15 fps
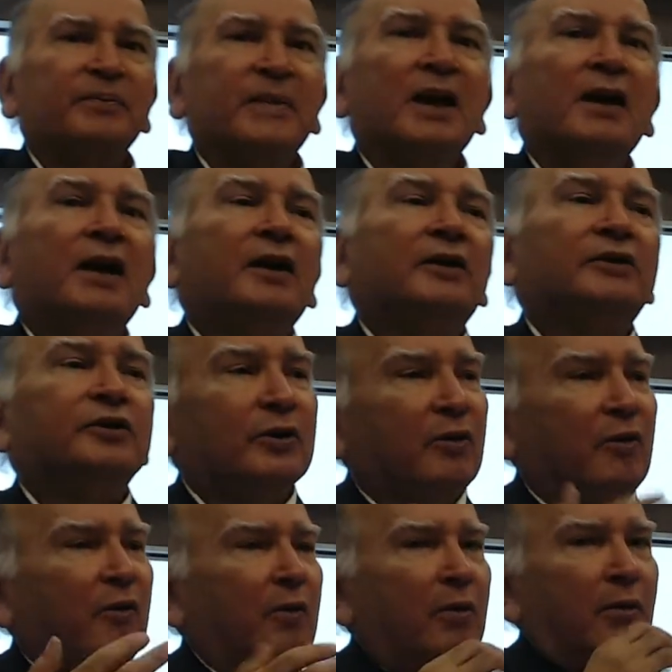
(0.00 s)
So
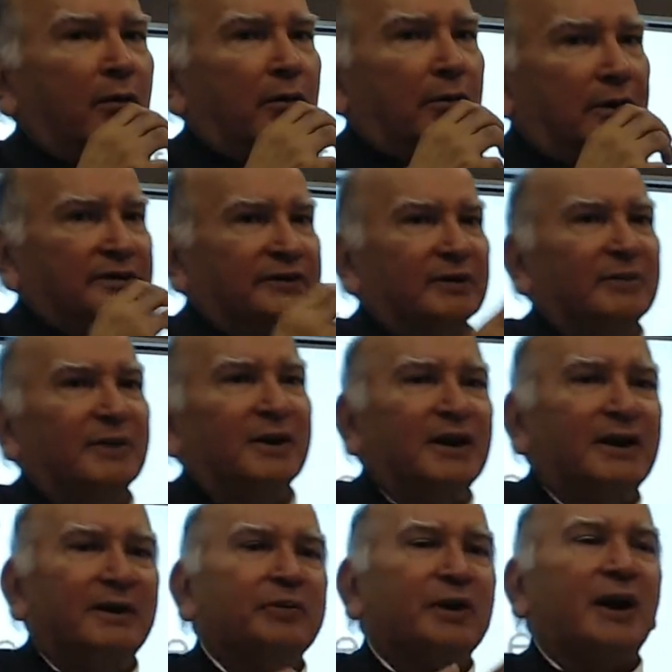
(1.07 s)
similarly,
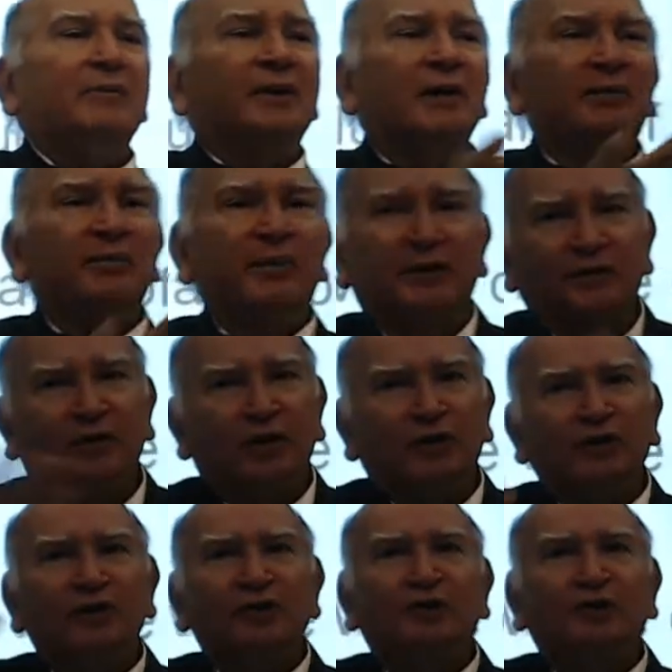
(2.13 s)
prime numbers, what use could